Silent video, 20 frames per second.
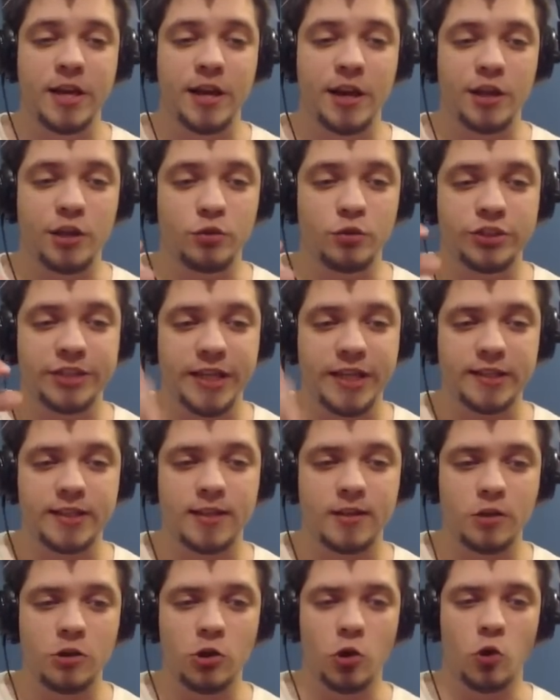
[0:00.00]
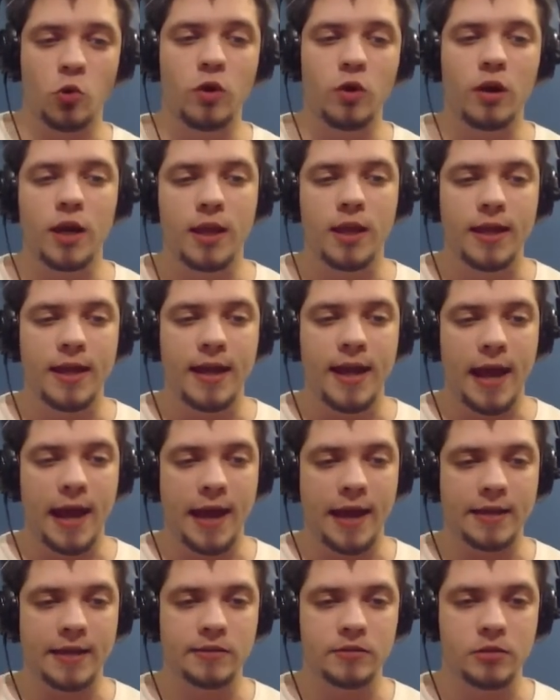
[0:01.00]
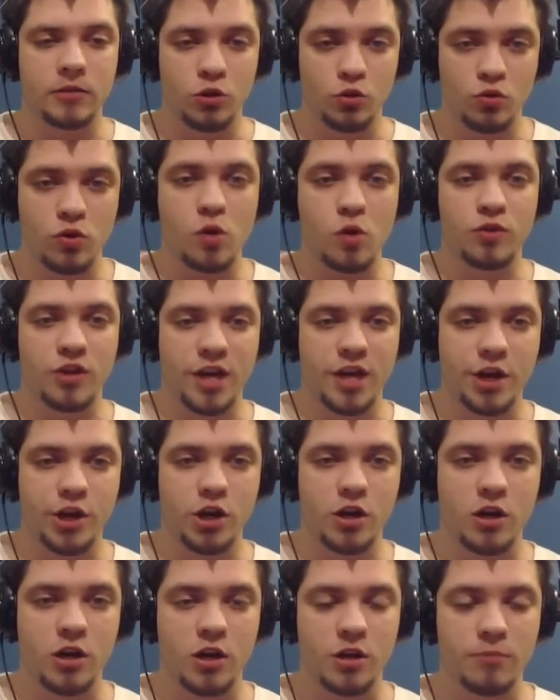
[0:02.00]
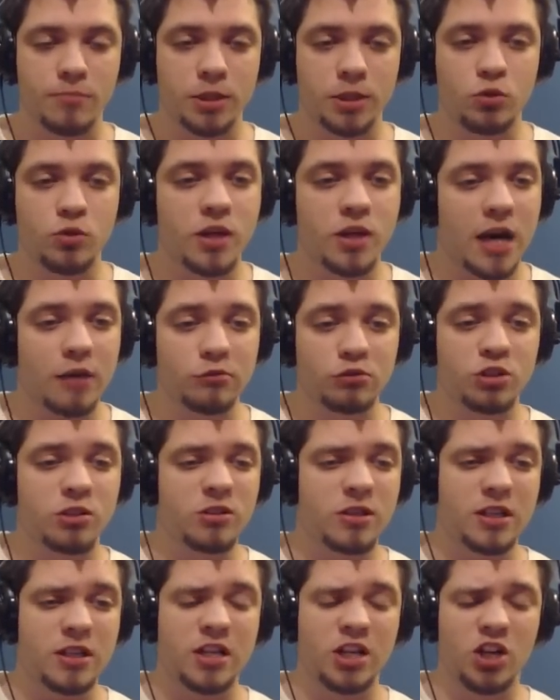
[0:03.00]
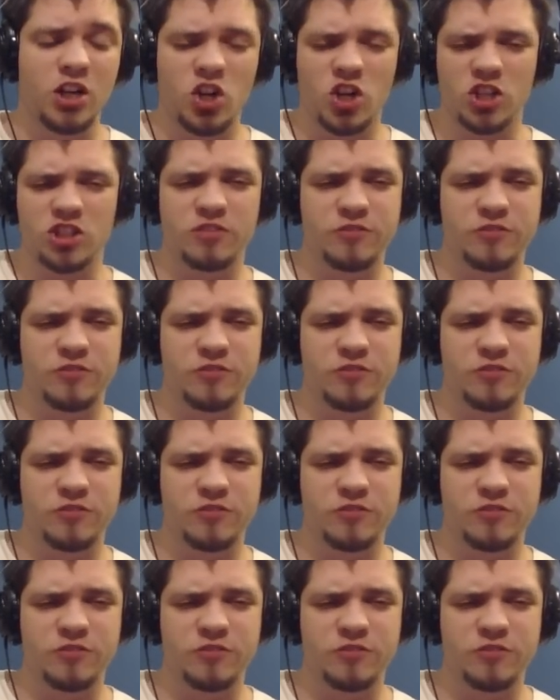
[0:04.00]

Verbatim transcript: You set a goal and you go there, but you encounter a lot of